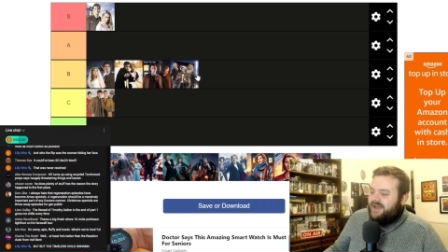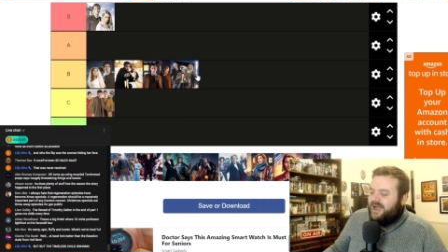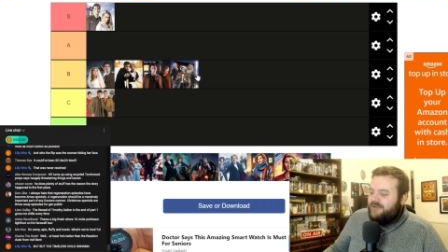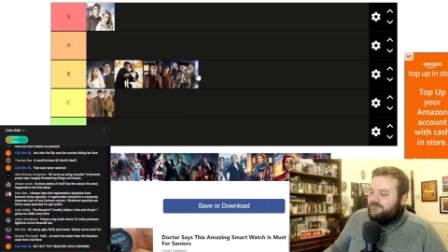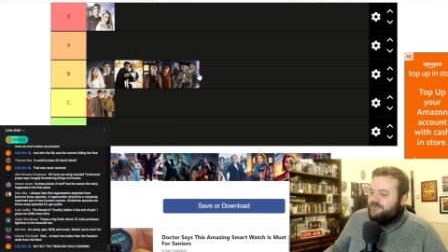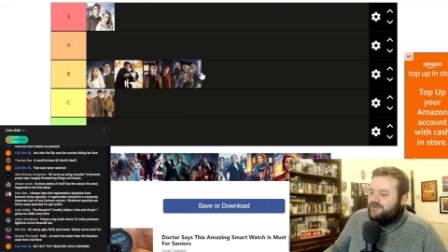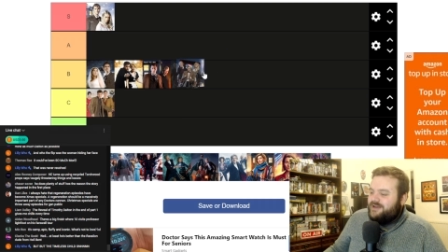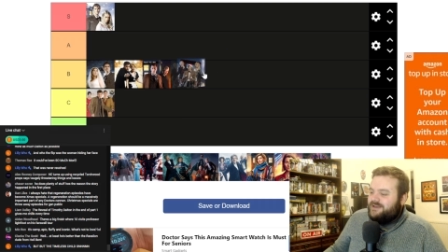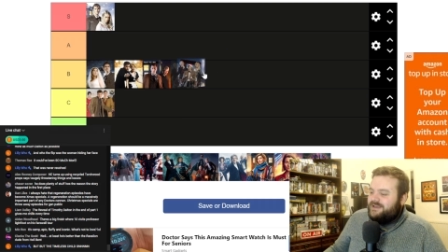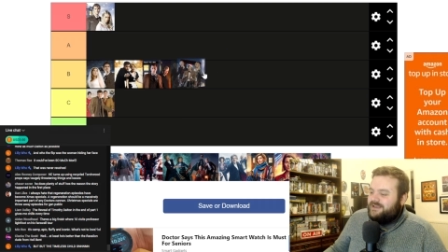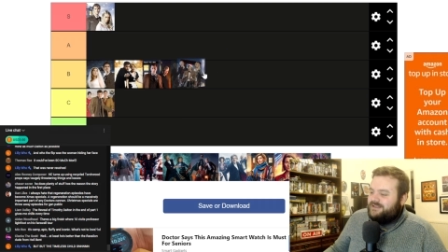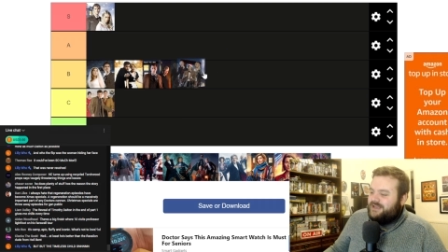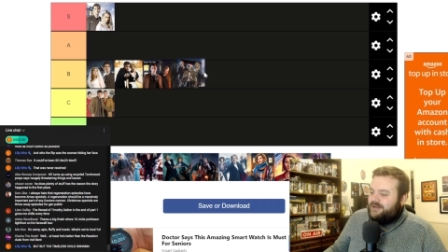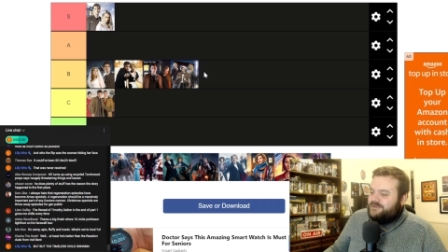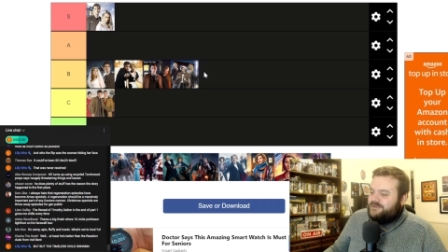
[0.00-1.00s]
I
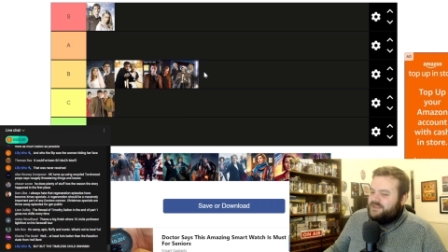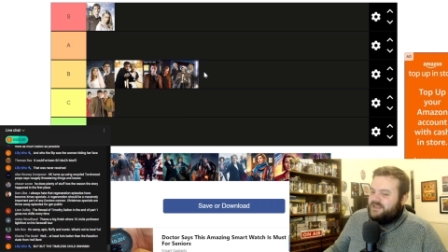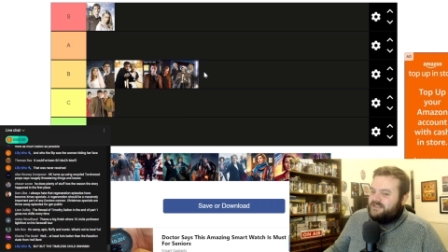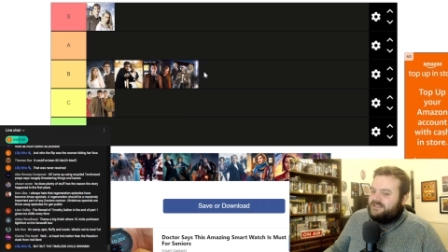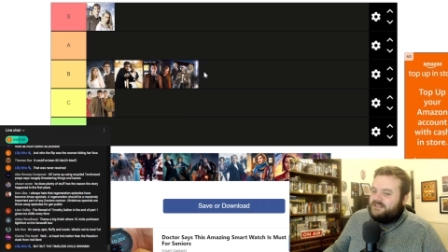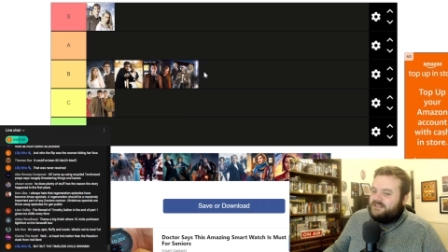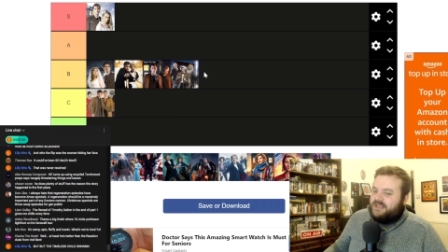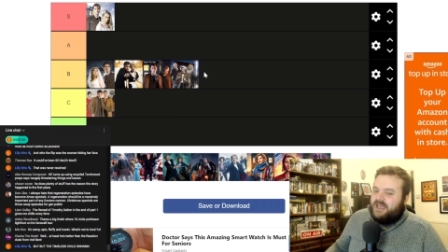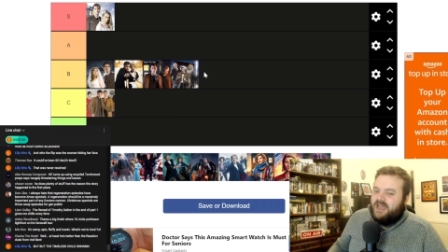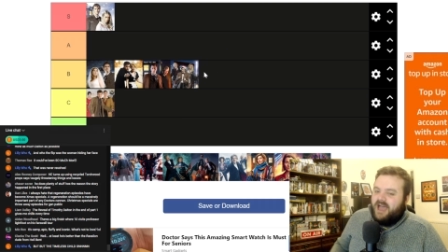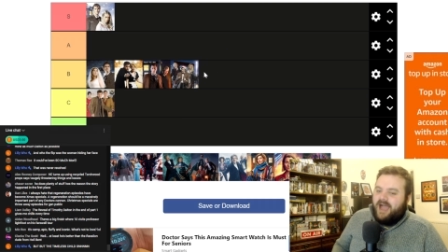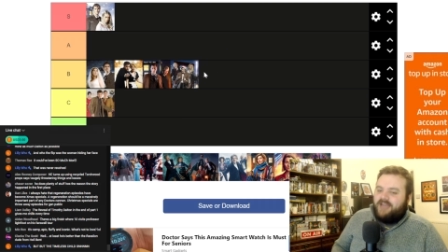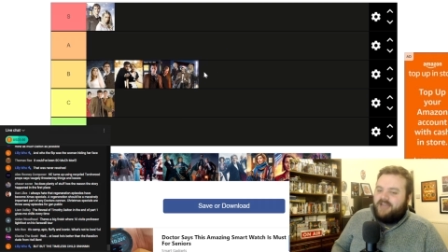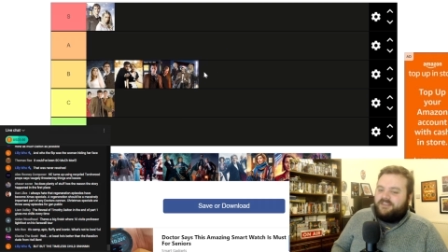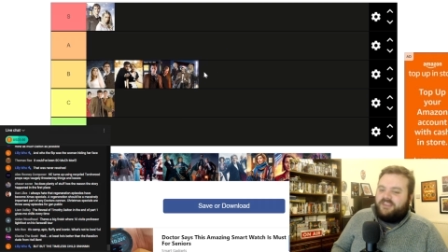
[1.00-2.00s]
really don't. This is,
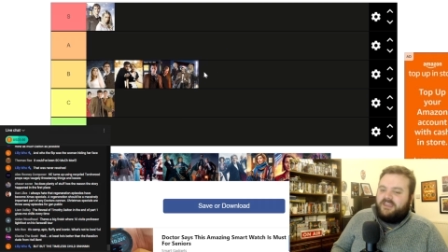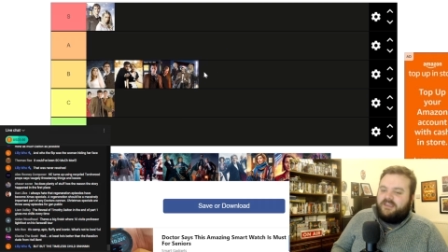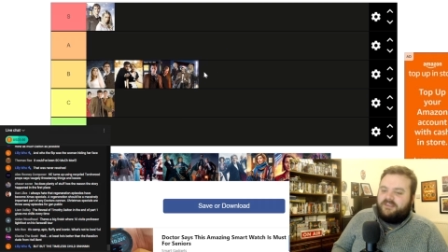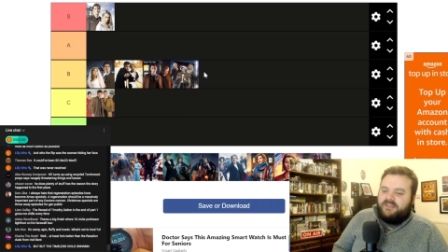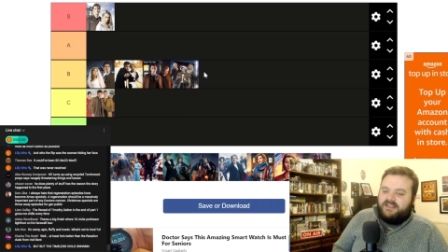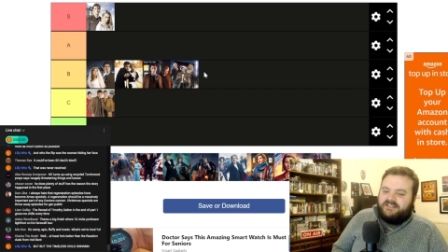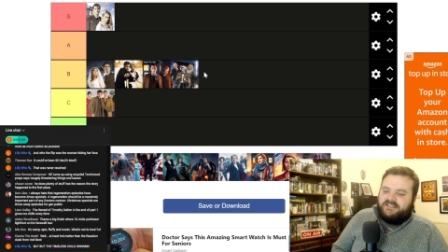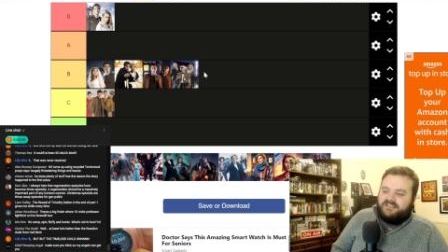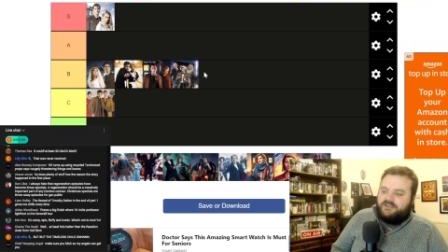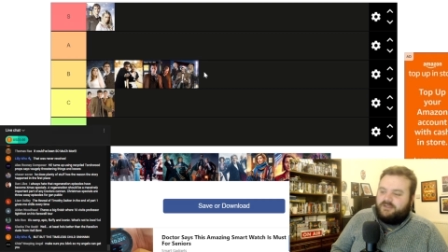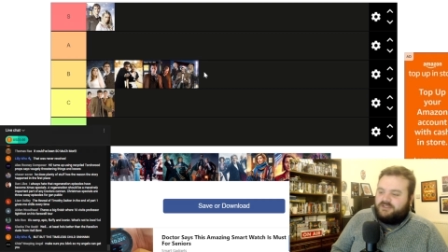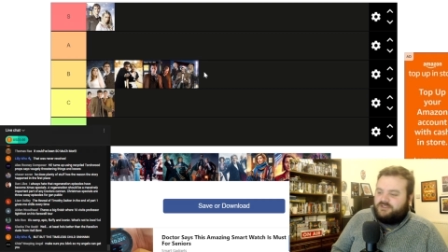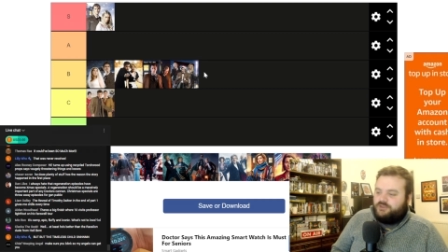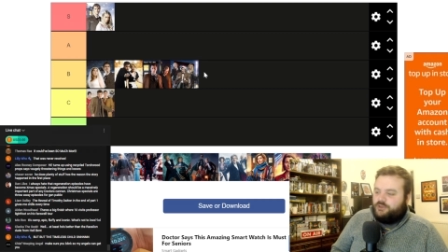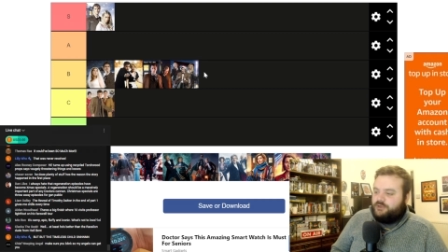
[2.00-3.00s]
I think, this is
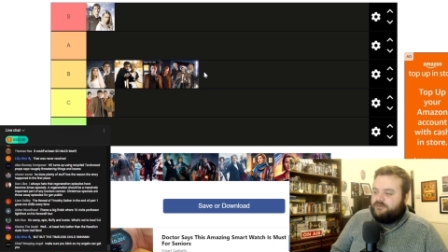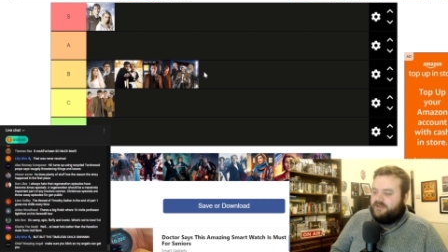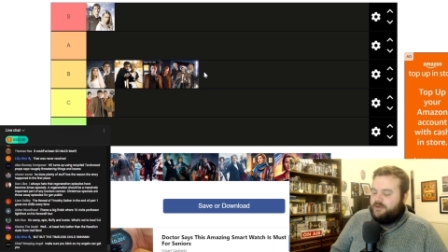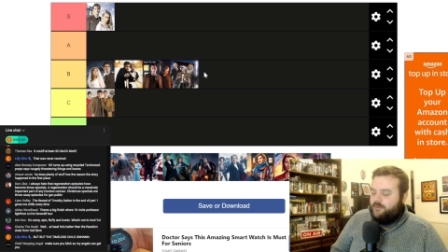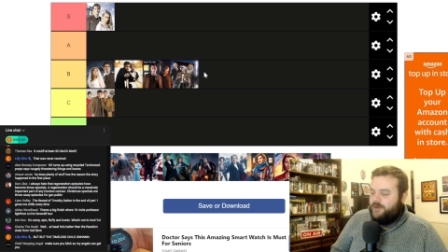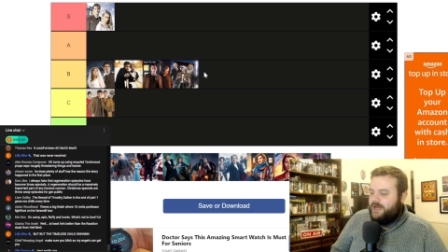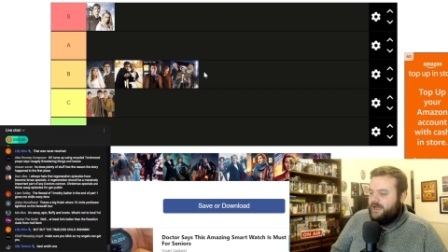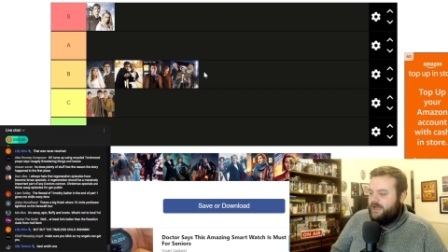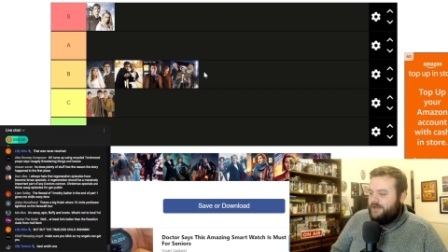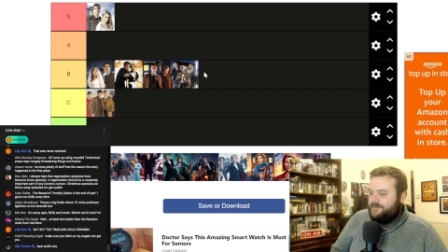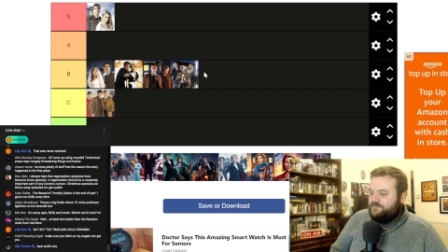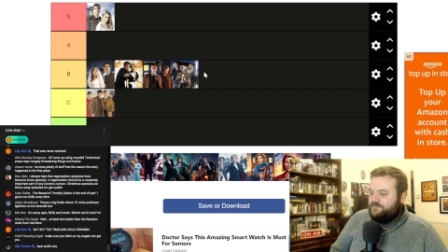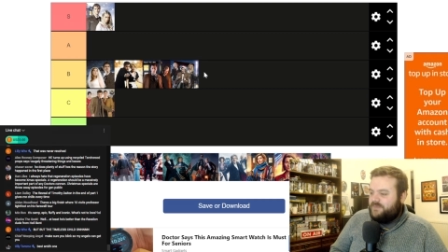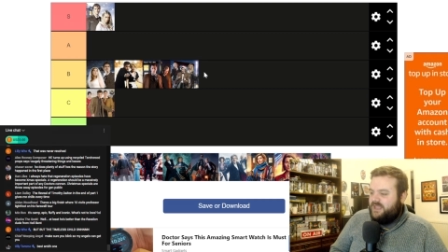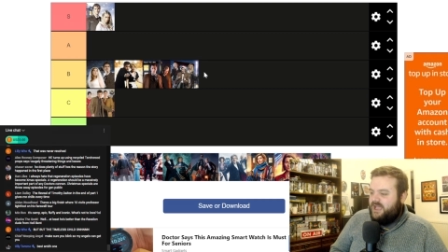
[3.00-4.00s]
a story where
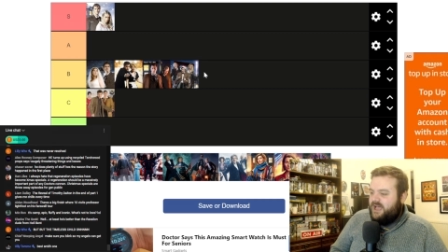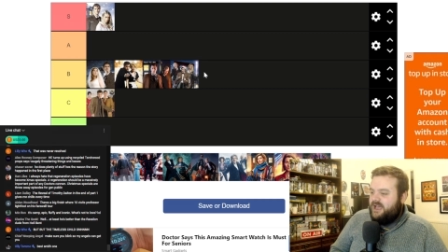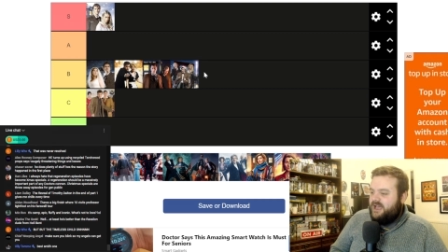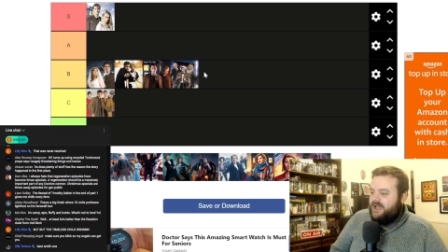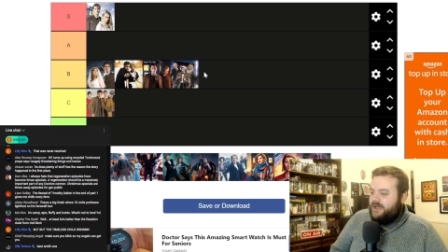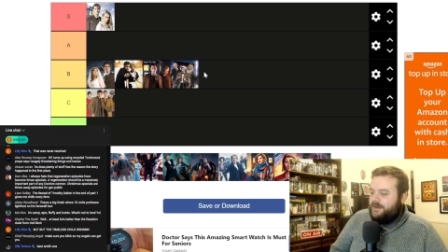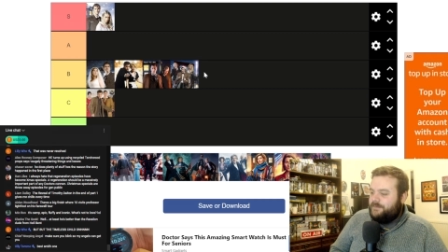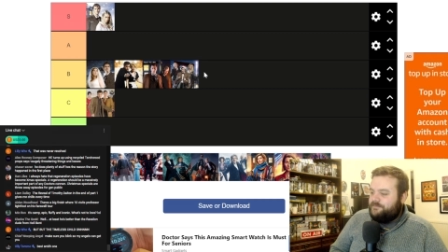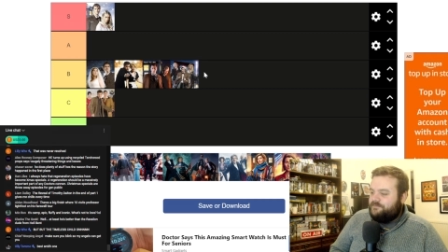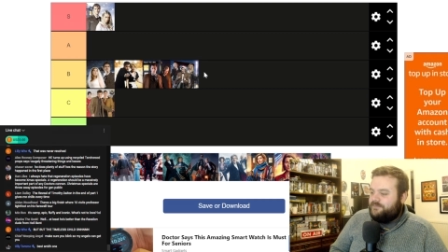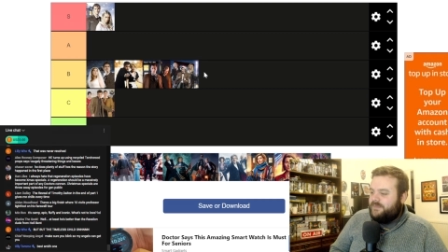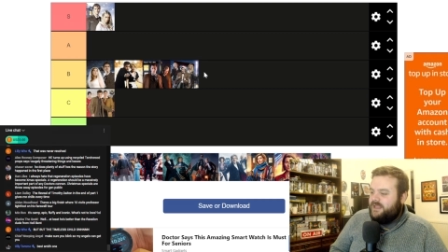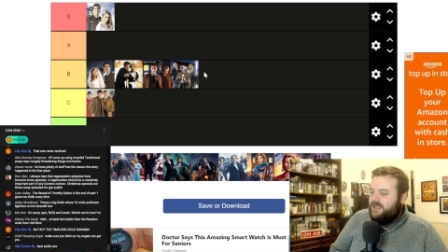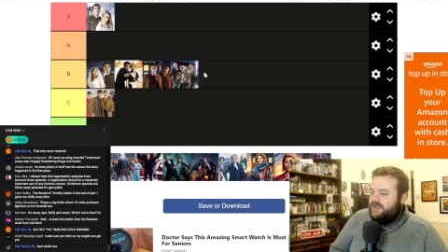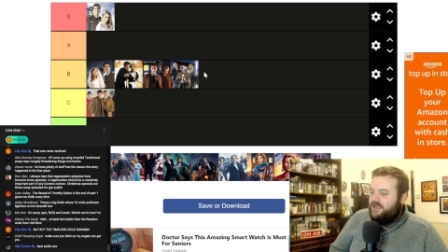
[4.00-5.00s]
um,